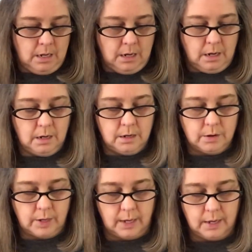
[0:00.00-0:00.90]
Oh,
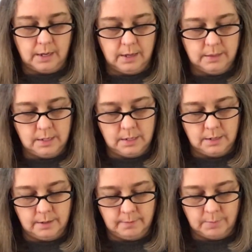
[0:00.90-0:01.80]
okay, and then
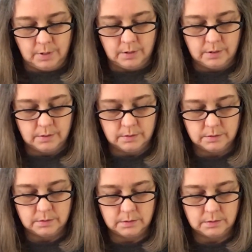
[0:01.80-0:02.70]
um,
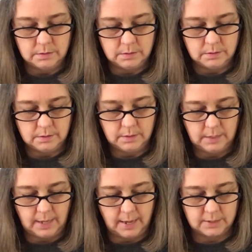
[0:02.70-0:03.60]

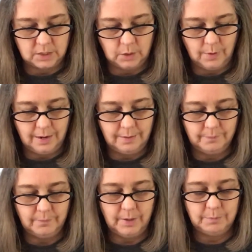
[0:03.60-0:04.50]
yeah. So I'm I'm